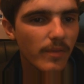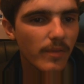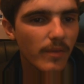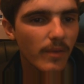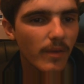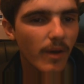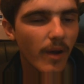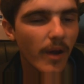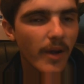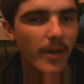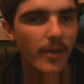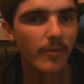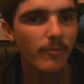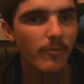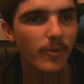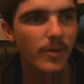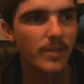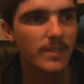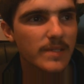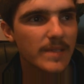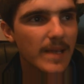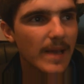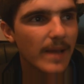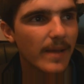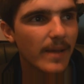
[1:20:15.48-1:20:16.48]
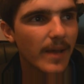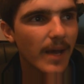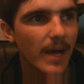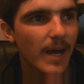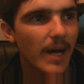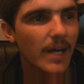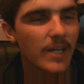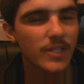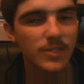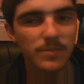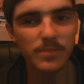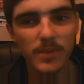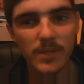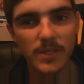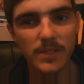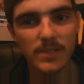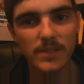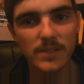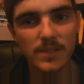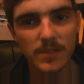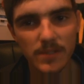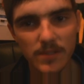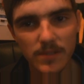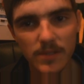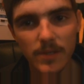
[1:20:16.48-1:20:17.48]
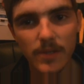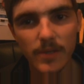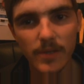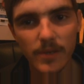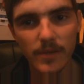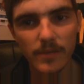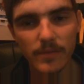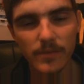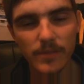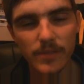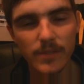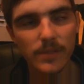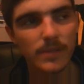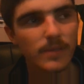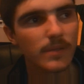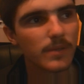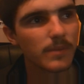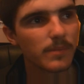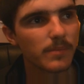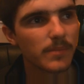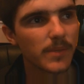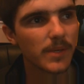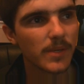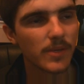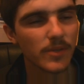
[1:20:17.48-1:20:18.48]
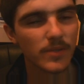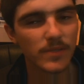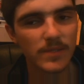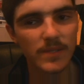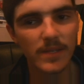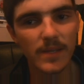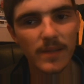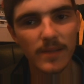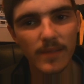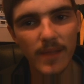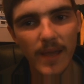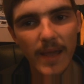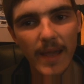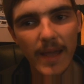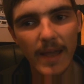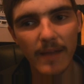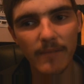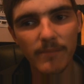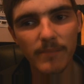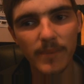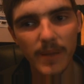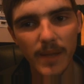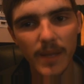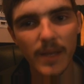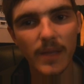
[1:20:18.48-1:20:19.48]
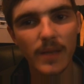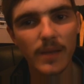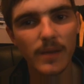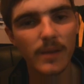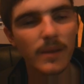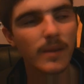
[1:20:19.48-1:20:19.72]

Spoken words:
I don't want to sound harsh, but it's deserved, because they have been